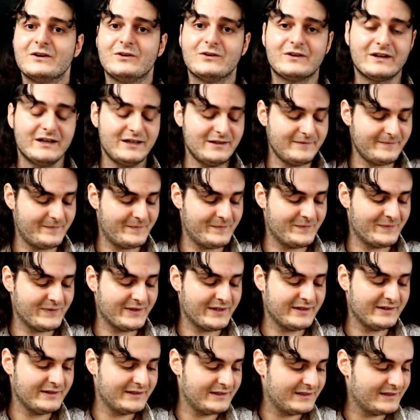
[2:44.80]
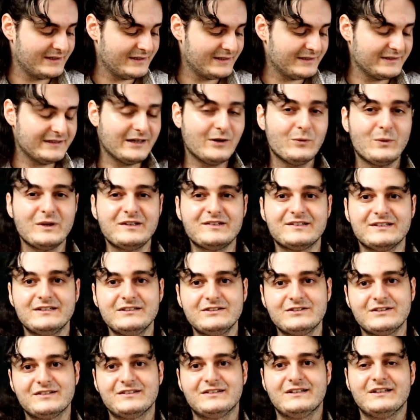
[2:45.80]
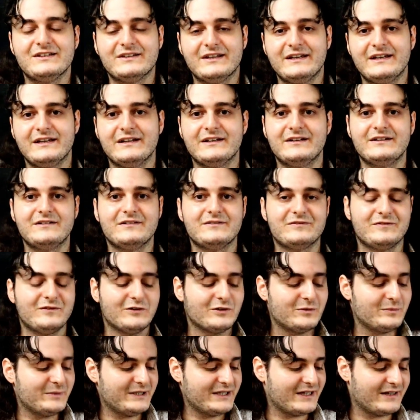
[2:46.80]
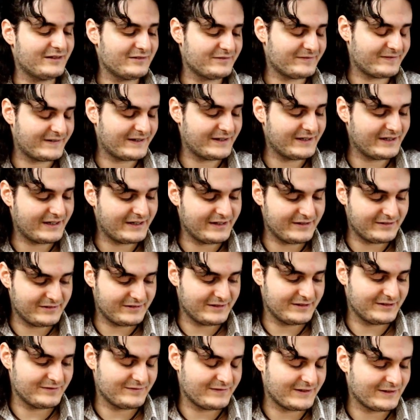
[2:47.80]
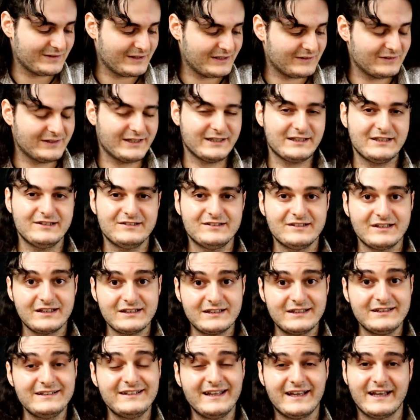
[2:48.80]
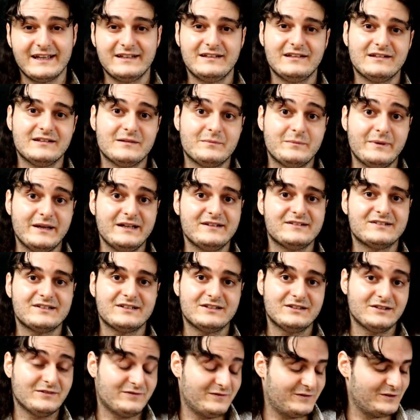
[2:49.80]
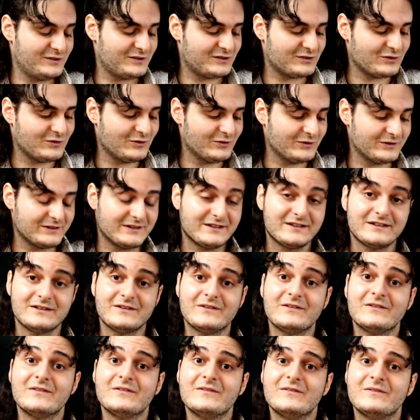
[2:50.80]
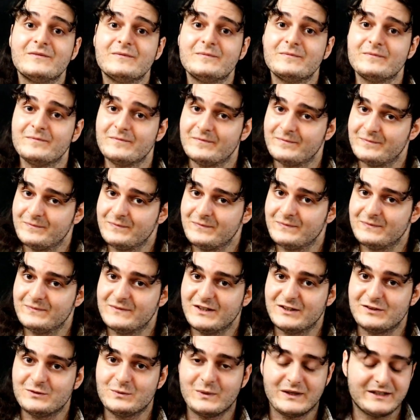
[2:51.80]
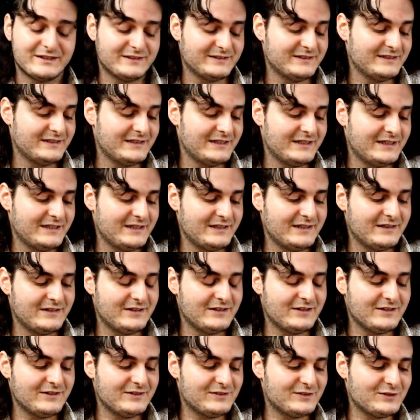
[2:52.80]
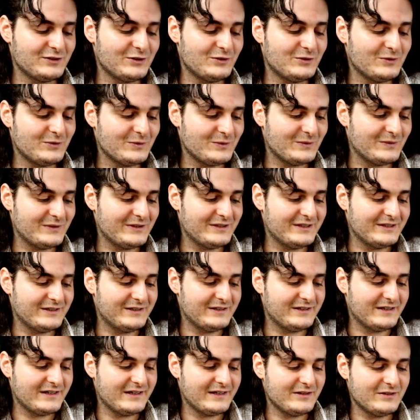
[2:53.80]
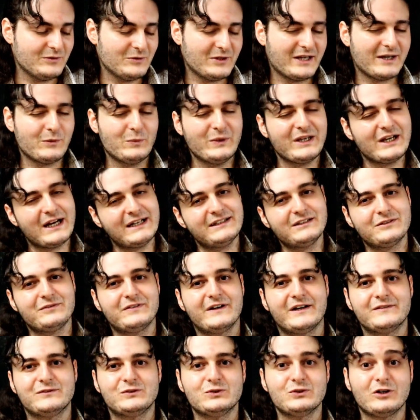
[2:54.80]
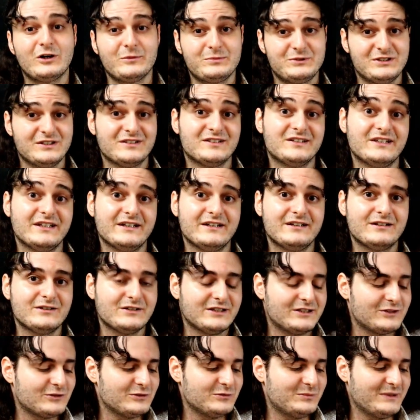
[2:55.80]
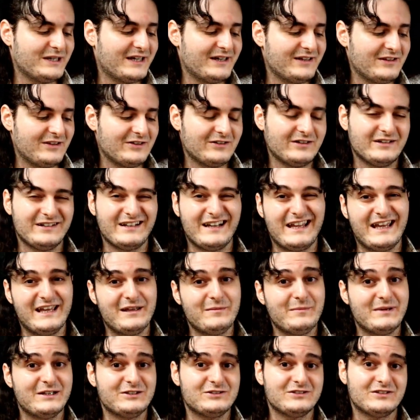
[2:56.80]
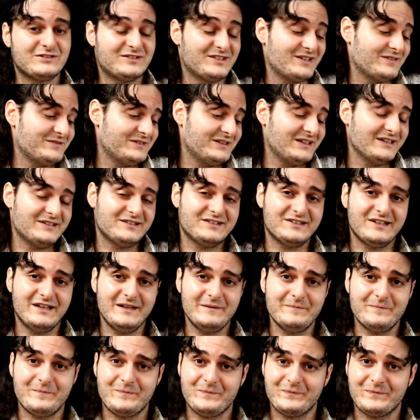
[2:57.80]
Okay? Now what's interesting there, for me, I found out that he's not indicating the bass in the first chord. This one. So we kind of have 2 options there. It could be either an A major 7, let's say.